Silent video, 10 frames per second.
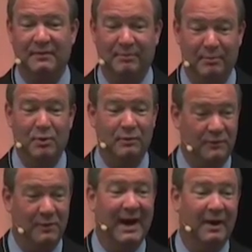move
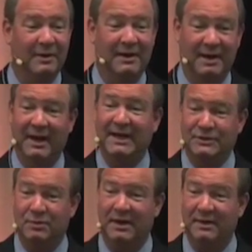you out in a nice
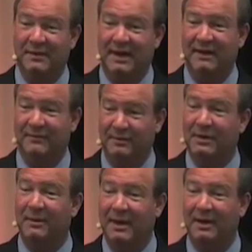way than have them
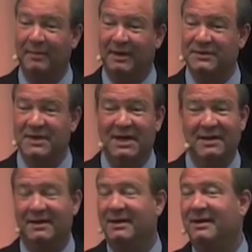come out, because
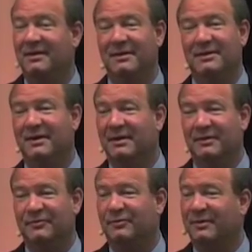then you're going to
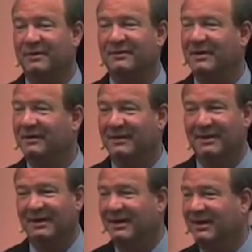destroy stuff, and
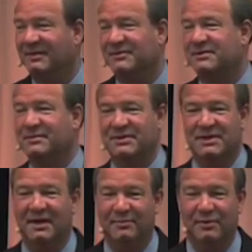it's
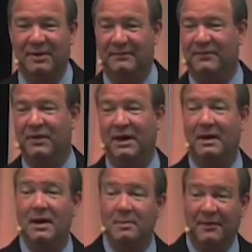not pretty, okay?
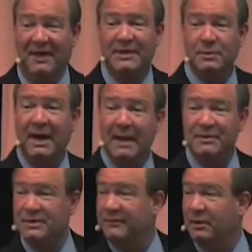But that's what
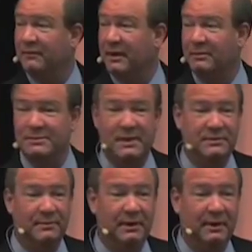happens if you don't file a
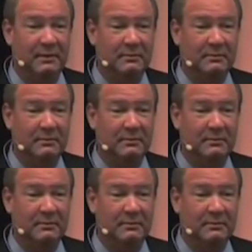responsive pleading,